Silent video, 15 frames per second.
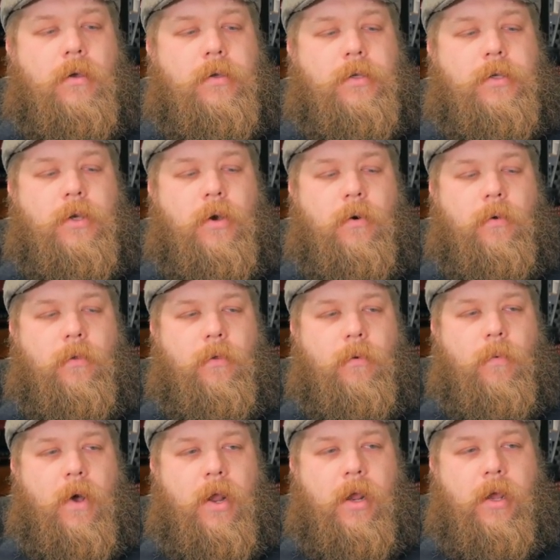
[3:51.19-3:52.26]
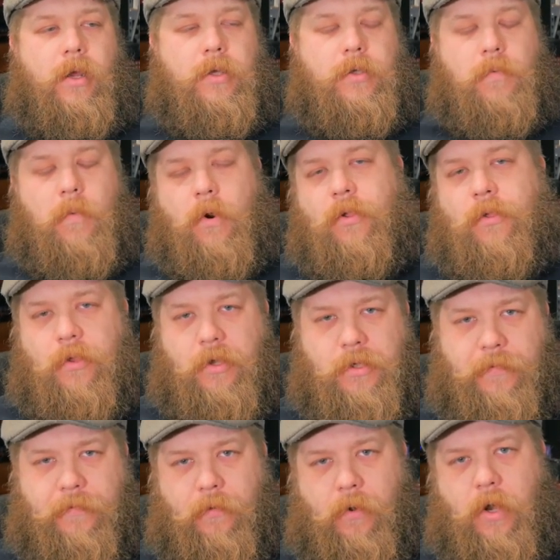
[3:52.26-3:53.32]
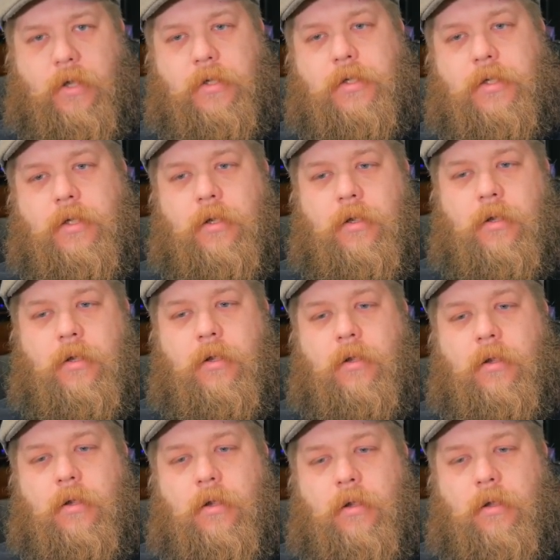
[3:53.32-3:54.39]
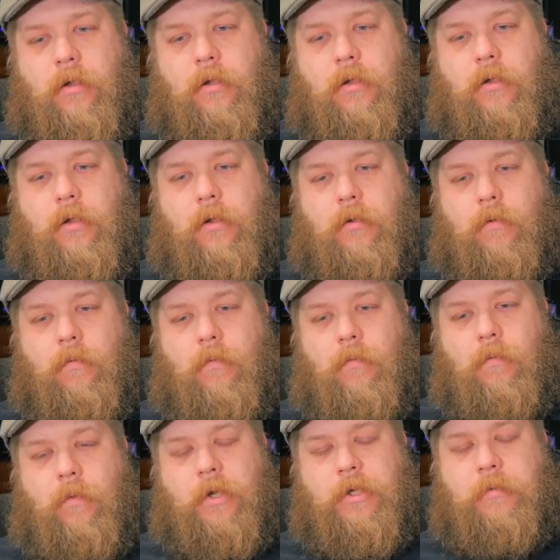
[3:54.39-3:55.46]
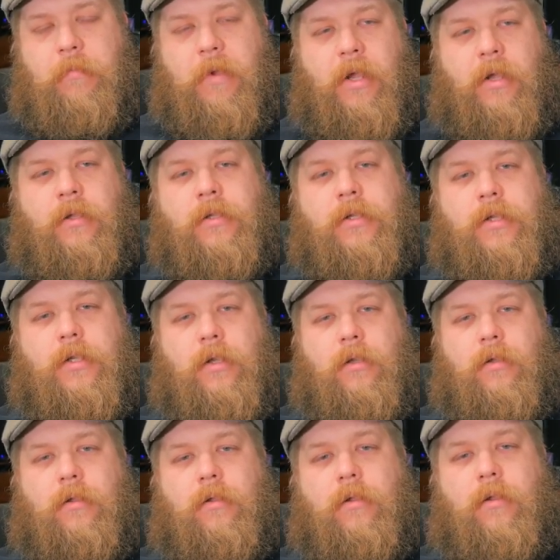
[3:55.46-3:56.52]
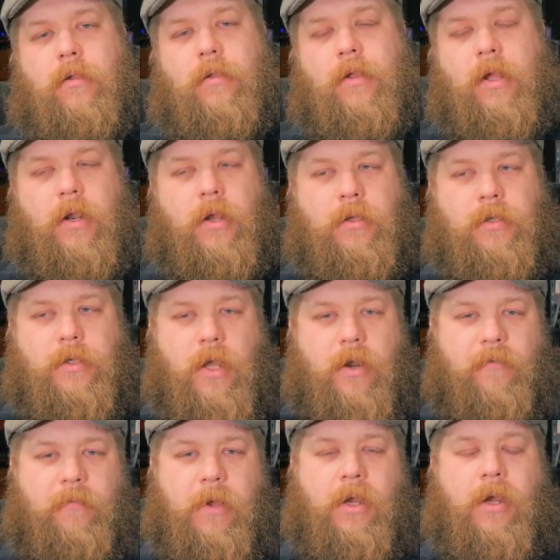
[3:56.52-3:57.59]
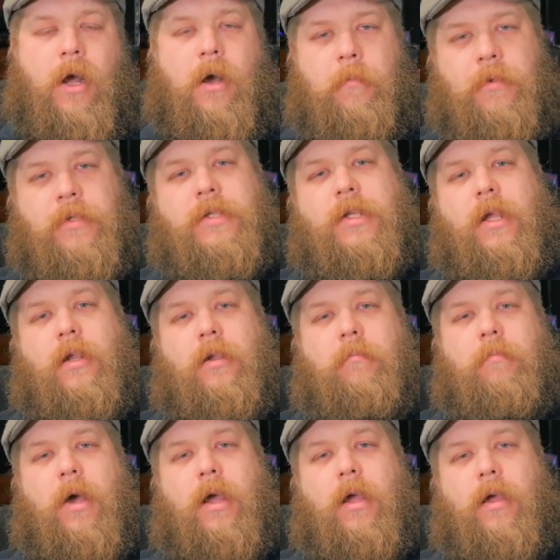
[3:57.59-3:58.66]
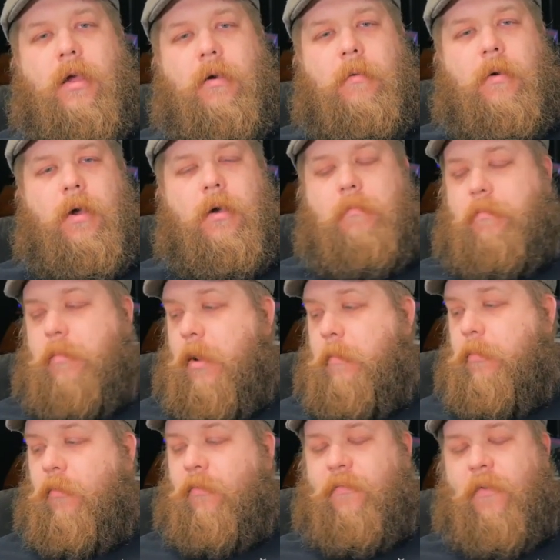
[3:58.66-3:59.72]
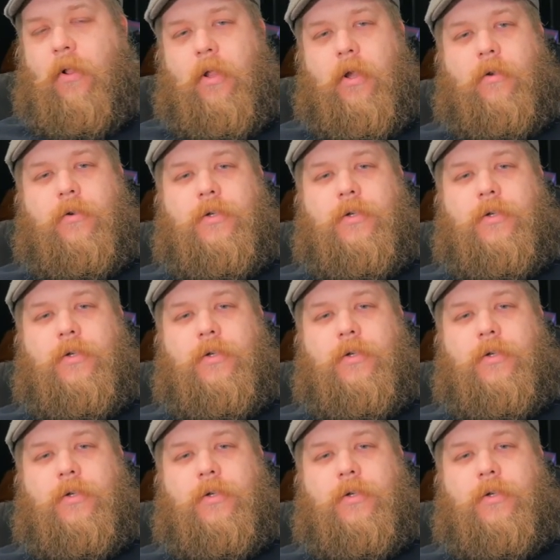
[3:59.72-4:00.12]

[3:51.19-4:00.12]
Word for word: So the wedding is worthless for us which means that instead of being compensated by a, a, portfolio